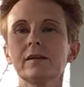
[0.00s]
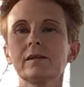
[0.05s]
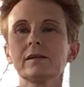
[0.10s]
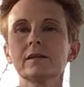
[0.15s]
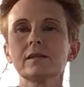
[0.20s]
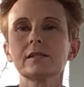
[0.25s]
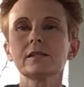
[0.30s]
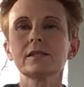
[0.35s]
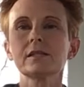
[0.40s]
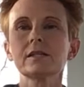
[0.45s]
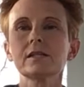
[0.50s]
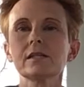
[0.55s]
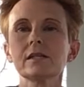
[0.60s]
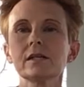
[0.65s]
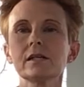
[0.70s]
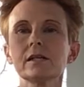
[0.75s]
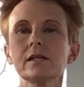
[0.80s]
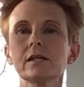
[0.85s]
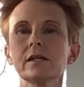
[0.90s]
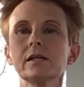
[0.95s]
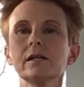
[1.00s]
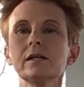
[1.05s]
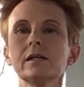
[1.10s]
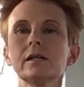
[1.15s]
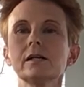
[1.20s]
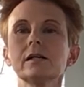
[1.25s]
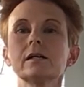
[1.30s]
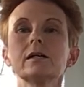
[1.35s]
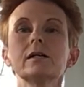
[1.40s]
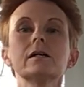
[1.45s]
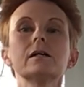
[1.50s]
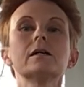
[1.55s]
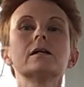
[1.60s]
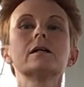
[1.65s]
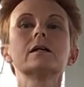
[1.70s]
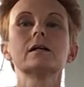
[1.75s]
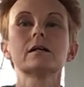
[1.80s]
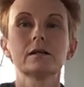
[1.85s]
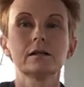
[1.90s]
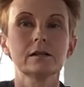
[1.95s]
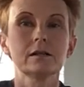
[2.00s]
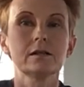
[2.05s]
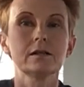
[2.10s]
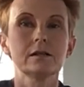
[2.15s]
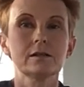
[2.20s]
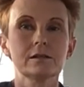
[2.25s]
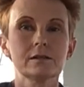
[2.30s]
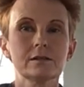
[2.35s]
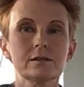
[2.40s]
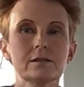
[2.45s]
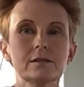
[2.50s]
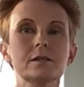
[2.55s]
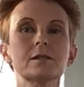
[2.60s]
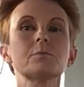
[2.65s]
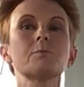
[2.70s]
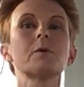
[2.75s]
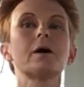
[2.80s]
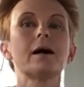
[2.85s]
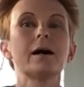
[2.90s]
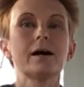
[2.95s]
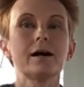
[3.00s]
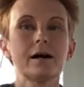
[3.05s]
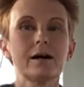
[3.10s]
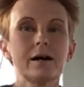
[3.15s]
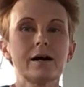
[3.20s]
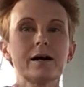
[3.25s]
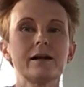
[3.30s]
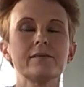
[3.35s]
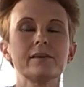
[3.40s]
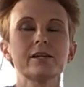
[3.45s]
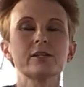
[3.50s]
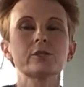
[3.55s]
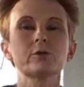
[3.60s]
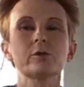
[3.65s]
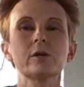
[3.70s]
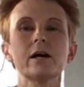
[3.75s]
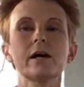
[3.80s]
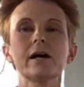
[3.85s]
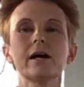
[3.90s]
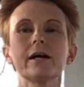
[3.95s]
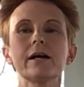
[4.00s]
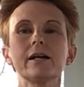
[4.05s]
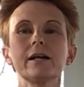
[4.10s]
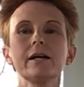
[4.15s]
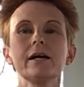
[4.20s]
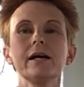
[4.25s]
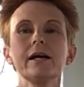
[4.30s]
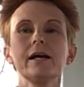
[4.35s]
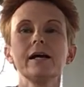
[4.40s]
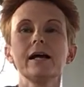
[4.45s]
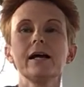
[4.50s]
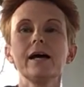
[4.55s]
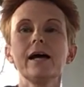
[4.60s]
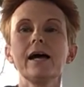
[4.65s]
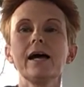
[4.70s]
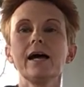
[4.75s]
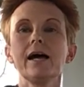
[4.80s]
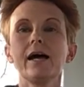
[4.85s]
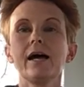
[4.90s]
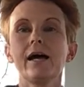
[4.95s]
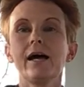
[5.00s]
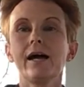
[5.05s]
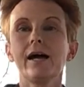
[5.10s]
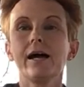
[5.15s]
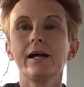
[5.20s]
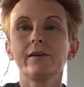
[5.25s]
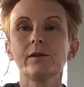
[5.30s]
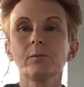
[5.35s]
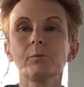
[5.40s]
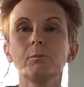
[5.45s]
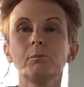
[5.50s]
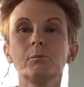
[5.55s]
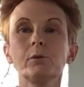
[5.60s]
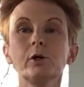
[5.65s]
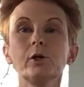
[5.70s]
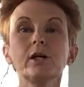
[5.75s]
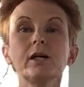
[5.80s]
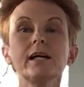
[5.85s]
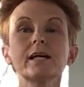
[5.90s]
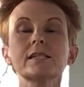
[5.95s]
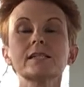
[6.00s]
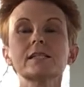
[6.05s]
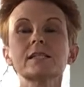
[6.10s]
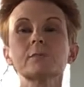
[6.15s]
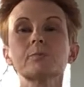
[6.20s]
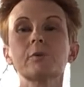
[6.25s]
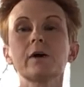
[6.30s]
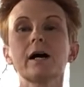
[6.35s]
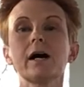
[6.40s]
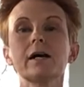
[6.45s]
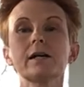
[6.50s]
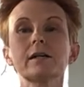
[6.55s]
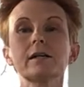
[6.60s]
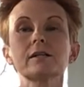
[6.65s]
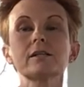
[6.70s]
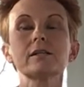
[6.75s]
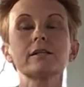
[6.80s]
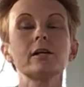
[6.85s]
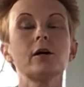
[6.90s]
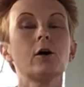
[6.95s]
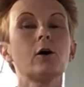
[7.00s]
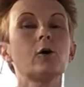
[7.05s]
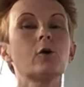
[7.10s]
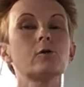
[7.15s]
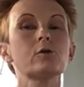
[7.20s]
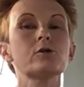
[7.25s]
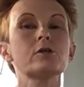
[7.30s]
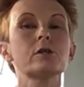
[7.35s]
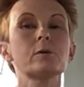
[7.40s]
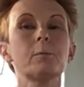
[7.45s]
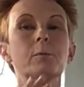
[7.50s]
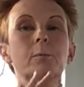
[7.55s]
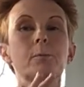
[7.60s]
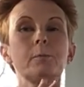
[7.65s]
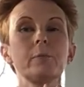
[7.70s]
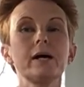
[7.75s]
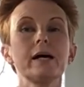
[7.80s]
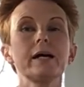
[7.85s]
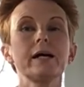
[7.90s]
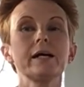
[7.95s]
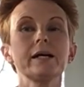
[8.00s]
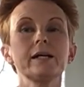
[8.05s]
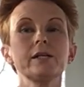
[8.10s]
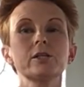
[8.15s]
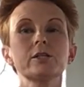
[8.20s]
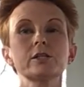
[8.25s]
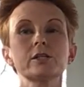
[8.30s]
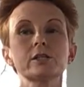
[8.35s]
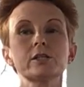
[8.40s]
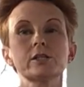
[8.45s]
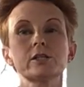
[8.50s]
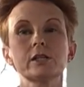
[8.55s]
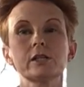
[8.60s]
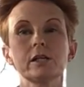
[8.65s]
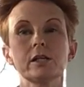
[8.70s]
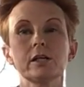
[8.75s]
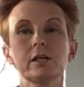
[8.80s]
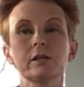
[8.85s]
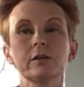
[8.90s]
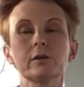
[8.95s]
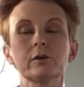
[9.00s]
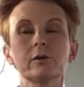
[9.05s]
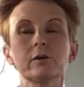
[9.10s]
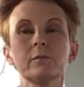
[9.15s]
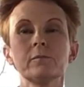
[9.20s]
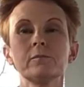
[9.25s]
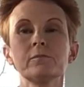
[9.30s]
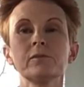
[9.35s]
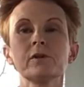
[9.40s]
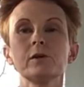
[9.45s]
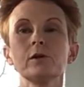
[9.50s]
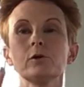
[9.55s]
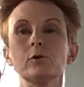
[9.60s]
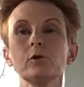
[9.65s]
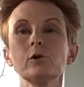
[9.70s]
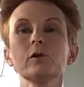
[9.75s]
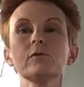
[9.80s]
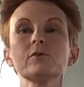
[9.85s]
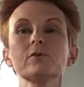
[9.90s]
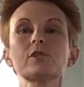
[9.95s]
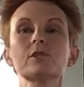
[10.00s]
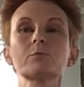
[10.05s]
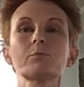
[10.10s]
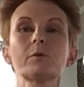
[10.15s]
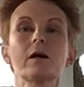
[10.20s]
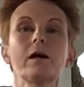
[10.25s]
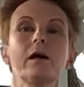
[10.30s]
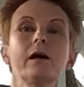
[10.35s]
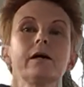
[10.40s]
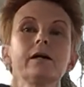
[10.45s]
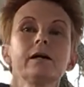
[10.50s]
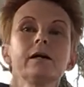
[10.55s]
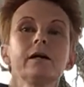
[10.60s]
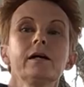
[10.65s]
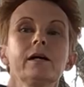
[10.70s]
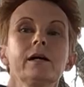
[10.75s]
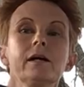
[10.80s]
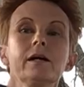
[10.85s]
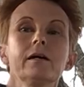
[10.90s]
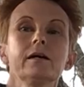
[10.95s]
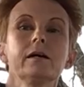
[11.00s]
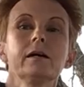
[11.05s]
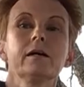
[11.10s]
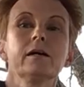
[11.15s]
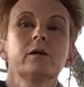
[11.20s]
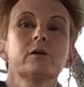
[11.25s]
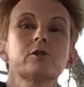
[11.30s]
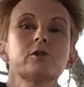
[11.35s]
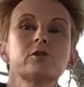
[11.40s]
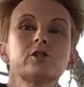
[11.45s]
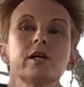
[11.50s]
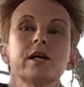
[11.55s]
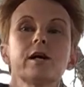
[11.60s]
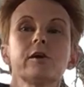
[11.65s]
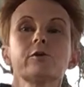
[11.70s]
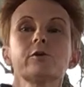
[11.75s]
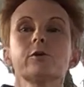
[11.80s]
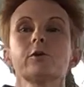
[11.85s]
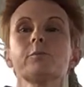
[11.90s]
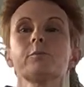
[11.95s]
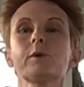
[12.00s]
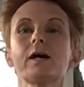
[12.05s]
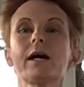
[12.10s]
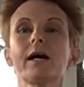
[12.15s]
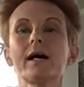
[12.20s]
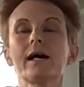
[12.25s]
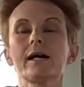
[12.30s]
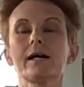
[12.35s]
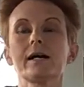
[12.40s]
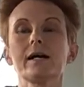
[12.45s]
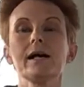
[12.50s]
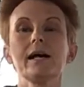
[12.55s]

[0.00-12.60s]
This is the spine. That's right. And the book has a spine because it holds the pages together. You have a spine that's down your back.